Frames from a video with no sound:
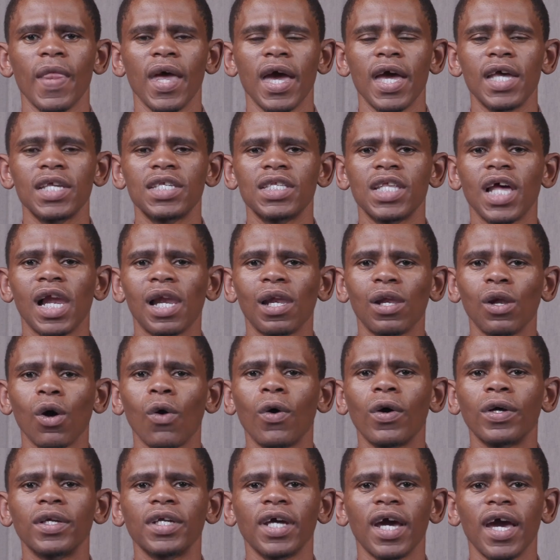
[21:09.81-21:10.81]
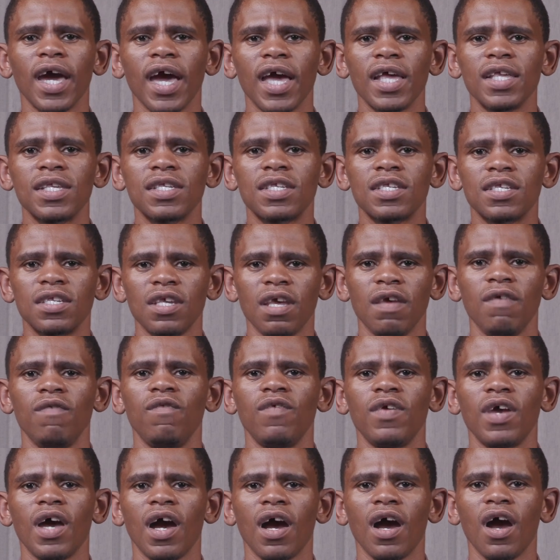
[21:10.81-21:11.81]
as the Lord and
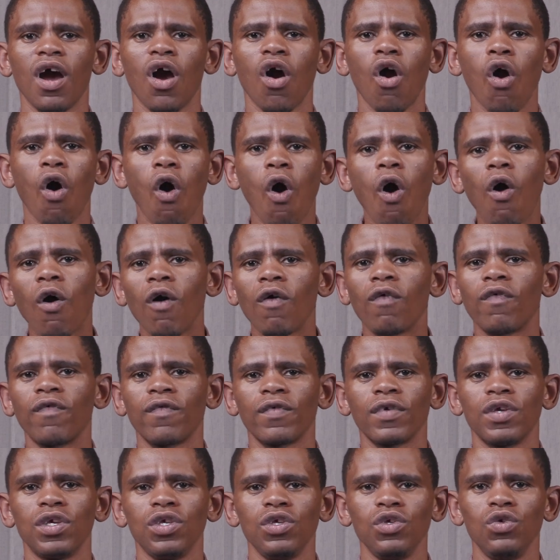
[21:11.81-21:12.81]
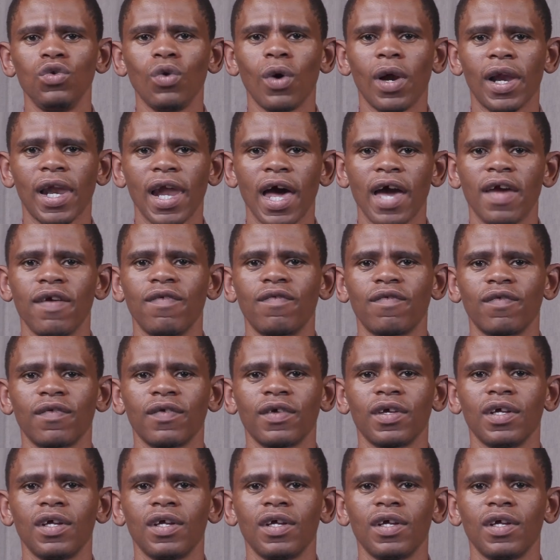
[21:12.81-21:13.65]
Savior of your life.